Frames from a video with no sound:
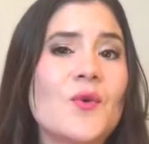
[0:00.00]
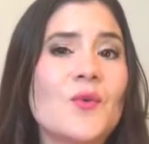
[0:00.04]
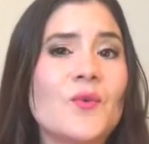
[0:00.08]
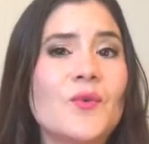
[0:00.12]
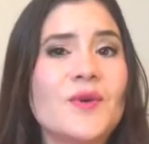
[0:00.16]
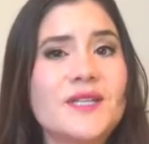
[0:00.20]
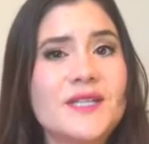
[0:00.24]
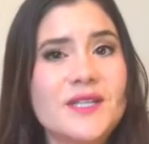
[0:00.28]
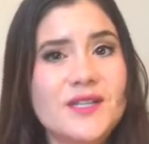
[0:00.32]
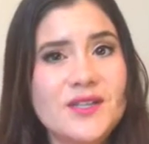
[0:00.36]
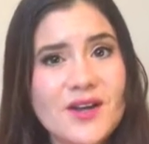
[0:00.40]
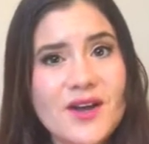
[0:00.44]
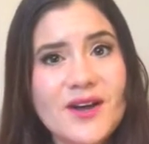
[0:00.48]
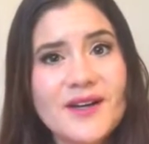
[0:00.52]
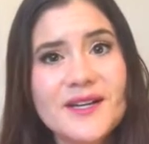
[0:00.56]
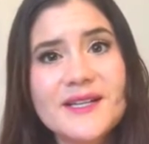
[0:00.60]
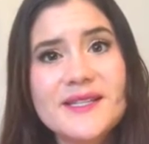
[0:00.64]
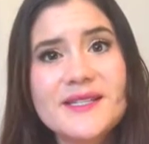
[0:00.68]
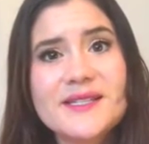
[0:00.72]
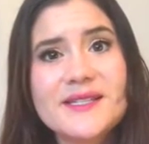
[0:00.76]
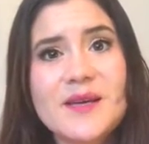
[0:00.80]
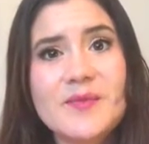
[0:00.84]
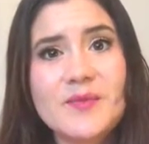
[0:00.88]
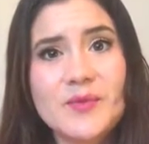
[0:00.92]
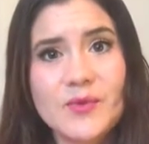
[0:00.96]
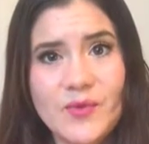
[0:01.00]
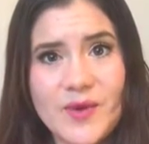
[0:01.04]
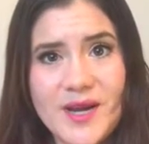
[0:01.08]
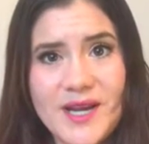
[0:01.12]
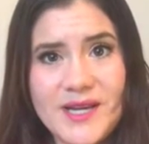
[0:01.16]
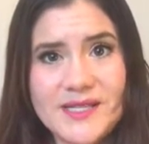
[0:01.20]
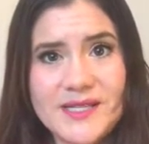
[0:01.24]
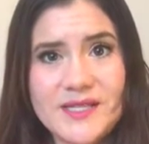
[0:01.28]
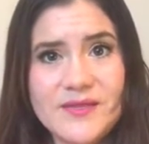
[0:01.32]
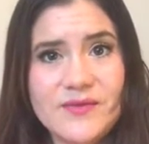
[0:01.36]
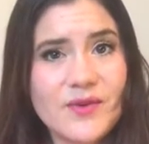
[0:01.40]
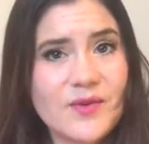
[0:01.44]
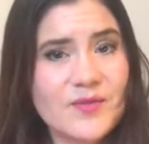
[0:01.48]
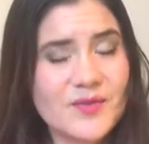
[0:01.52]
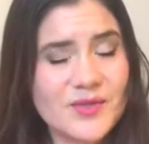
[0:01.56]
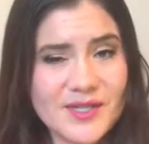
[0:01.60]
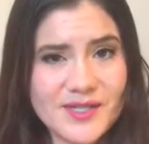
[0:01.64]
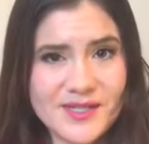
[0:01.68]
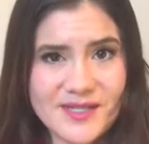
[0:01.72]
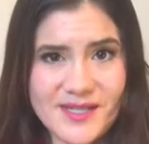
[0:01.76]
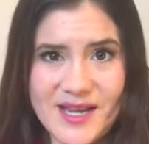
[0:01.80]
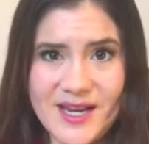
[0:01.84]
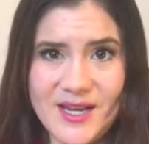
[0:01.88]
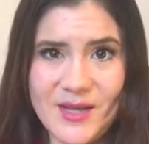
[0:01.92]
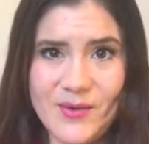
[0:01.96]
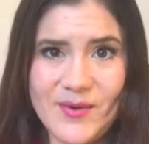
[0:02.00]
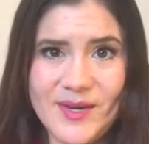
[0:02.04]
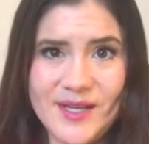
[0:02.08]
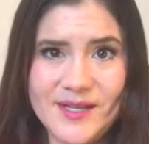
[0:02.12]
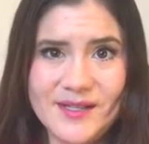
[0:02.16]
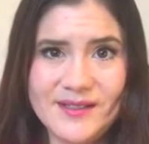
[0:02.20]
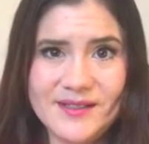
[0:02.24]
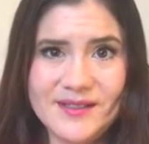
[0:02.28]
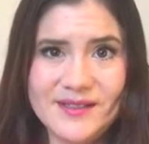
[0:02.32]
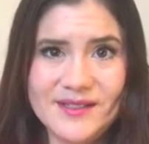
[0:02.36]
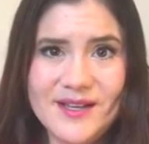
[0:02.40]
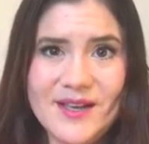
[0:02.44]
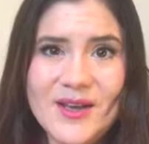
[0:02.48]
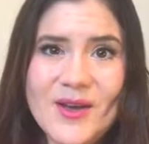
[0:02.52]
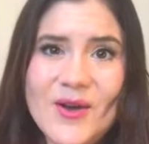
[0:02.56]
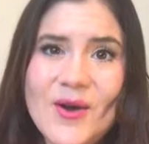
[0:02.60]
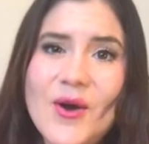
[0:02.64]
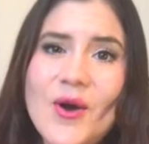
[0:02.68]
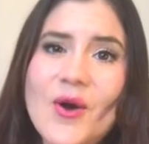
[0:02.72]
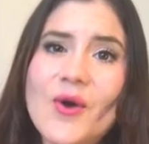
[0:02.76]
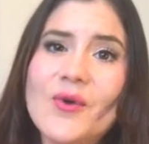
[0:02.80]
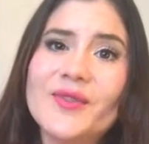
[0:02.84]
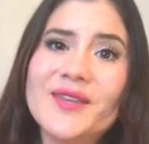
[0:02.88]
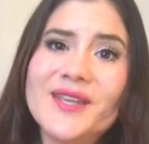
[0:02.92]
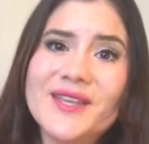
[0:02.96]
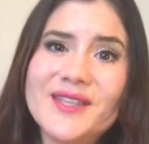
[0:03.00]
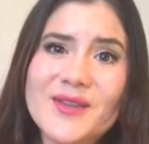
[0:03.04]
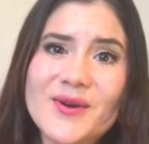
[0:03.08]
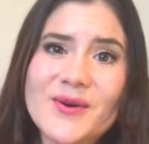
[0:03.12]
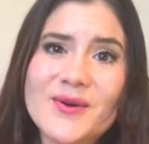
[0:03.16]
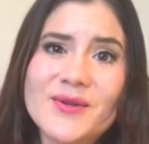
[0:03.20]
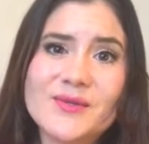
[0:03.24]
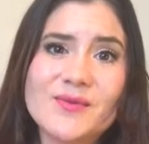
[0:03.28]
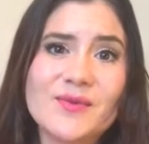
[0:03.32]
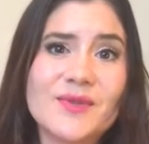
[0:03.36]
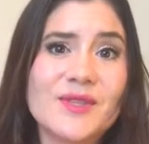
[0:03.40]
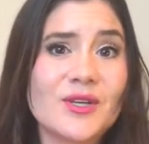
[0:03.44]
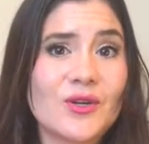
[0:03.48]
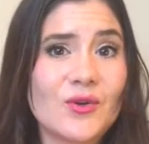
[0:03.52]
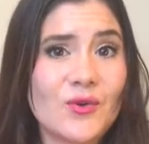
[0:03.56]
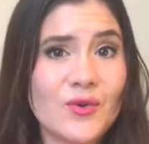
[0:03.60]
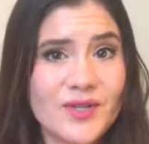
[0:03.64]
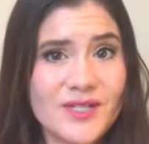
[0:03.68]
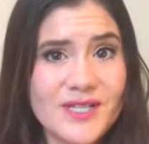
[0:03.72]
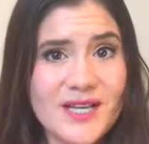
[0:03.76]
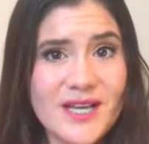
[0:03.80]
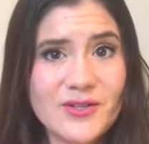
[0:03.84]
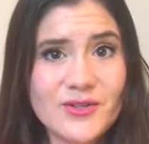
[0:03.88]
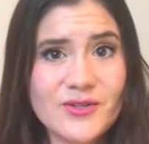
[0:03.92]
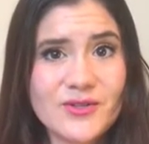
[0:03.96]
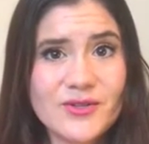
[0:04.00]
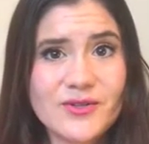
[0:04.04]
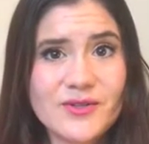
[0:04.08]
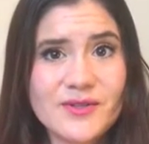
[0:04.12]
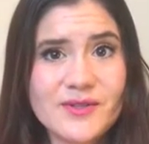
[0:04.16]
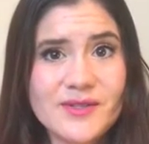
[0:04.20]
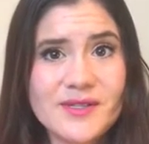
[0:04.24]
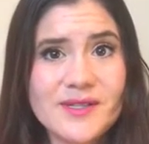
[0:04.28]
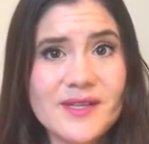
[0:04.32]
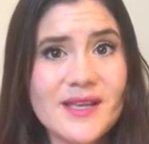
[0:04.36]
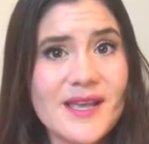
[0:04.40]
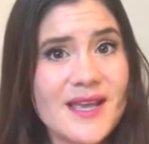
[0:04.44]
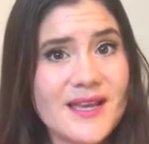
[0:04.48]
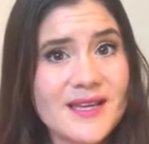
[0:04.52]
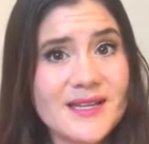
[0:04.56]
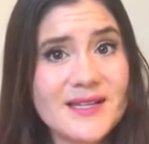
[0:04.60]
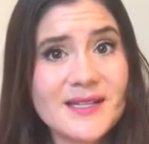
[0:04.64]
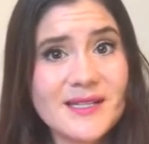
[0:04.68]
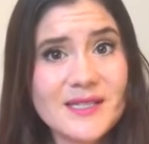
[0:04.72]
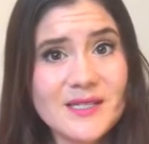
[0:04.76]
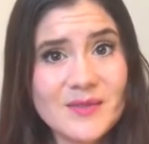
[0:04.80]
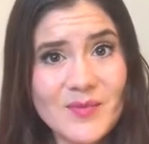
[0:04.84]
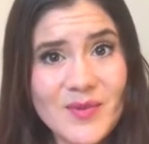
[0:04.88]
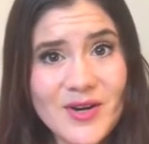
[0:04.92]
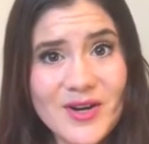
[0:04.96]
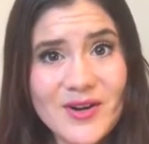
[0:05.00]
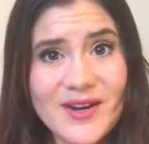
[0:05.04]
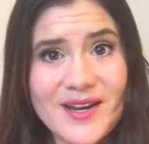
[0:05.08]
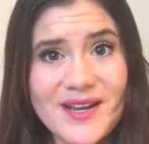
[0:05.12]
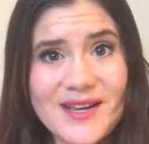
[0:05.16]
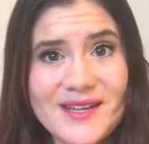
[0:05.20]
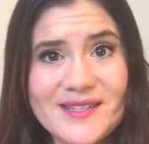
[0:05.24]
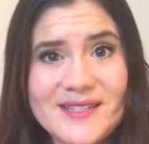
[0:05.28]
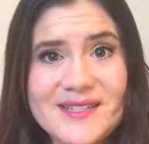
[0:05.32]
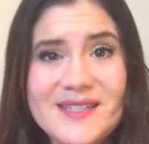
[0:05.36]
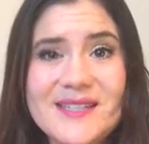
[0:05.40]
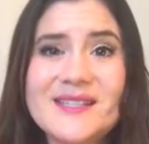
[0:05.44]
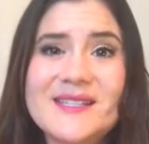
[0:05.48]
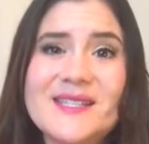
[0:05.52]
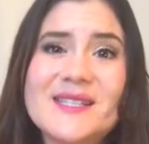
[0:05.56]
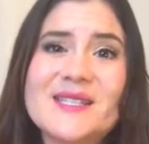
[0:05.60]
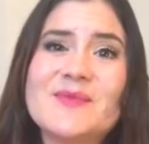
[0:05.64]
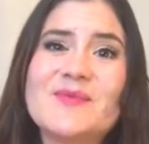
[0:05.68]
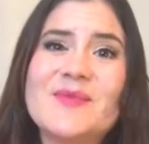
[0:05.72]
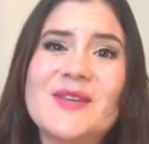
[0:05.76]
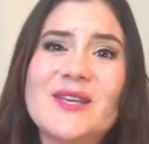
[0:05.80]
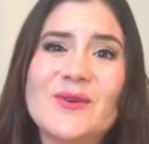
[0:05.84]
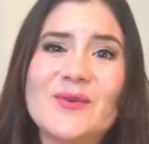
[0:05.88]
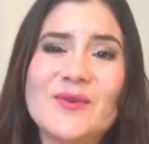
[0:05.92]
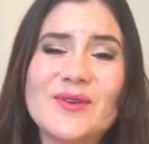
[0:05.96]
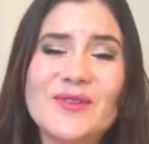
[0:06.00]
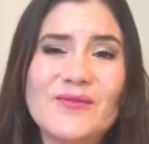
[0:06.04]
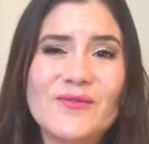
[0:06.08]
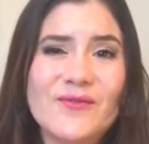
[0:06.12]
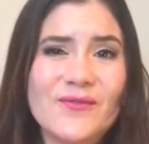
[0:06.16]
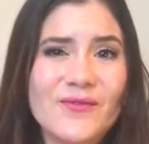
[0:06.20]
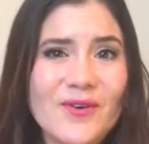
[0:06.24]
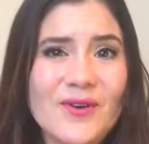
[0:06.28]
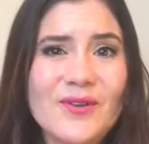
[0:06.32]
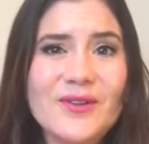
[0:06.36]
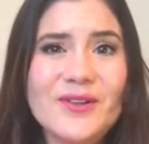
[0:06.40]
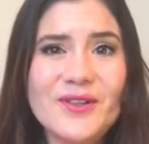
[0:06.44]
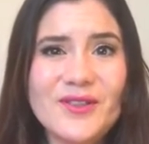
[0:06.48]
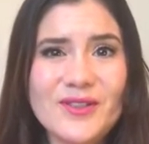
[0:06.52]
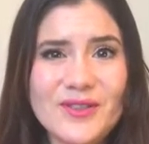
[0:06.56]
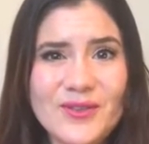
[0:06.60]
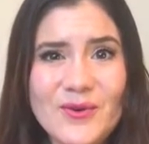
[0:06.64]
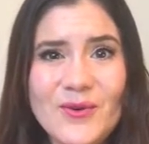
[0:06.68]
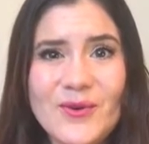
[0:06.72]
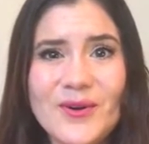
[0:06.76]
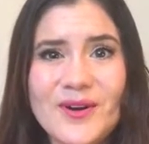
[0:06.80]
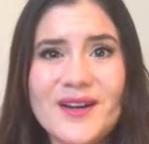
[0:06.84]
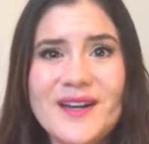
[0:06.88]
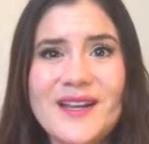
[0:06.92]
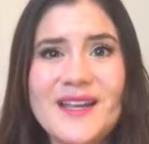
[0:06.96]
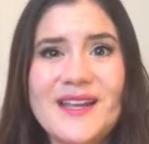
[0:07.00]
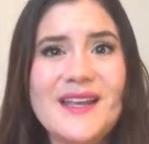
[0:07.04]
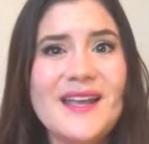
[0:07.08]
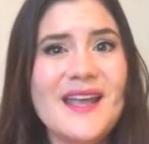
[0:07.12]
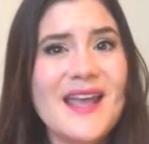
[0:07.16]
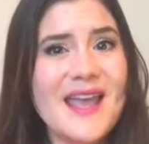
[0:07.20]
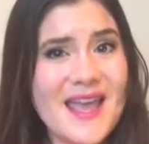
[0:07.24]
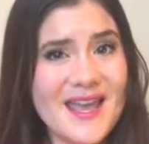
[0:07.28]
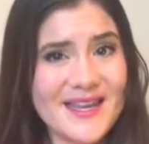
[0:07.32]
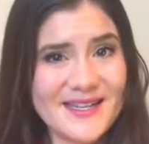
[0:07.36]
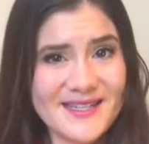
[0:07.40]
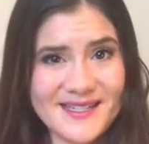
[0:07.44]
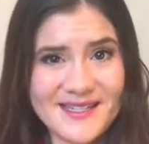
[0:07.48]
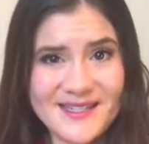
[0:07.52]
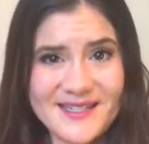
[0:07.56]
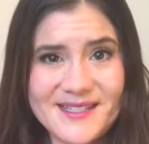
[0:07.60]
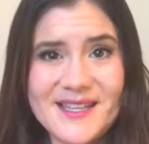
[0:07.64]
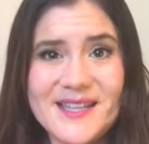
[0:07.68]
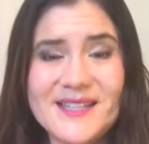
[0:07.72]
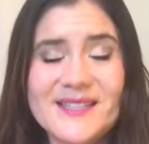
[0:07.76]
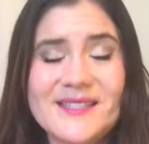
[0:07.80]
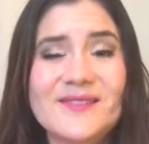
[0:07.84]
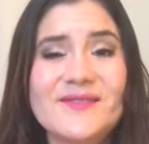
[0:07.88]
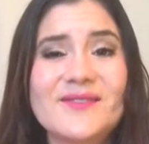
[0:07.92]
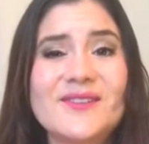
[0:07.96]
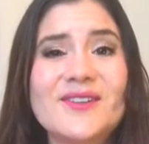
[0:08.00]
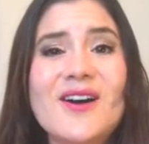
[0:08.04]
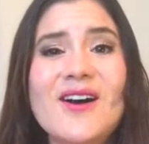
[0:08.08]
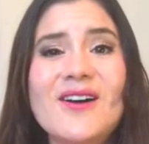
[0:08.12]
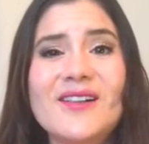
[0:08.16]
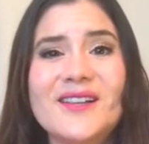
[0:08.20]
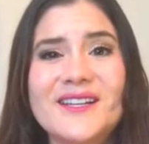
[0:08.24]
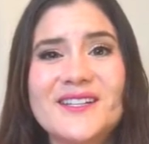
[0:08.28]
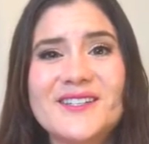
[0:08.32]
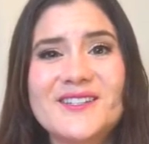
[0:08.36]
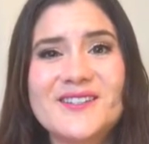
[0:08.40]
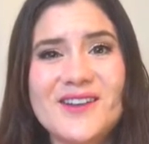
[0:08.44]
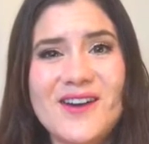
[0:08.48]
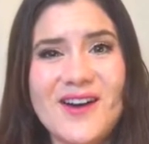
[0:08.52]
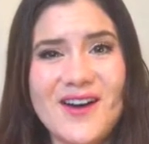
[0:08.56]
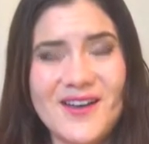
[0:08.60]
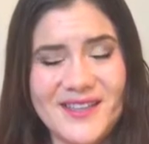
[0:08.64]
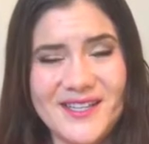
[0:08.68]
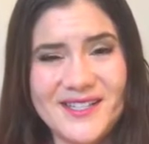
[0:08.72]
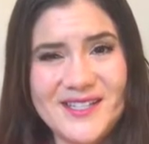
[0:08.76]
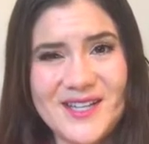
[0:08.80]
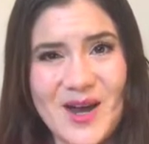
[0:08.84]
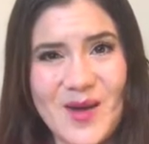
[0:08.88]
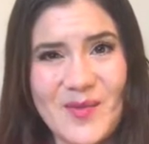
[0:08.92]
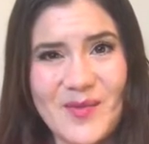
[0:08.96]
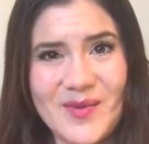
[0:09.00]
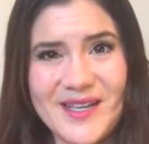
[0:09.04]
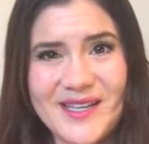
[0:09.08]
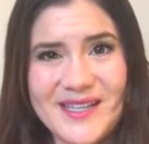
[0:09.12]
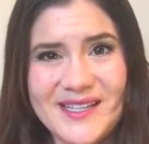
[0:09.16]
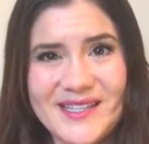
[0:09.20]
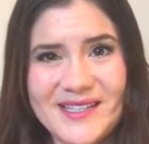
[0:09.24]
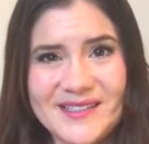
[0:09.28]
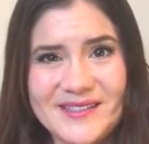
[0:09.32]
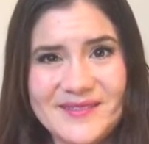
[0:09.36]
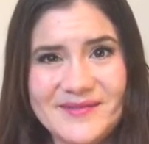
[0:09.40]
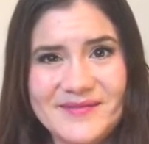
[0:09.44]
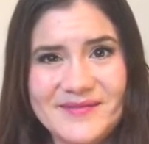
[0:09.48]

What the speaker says: We did not accept rates from just anyone, only those with the credentials and experience to speak with full authority and extensive knowledge on the topic.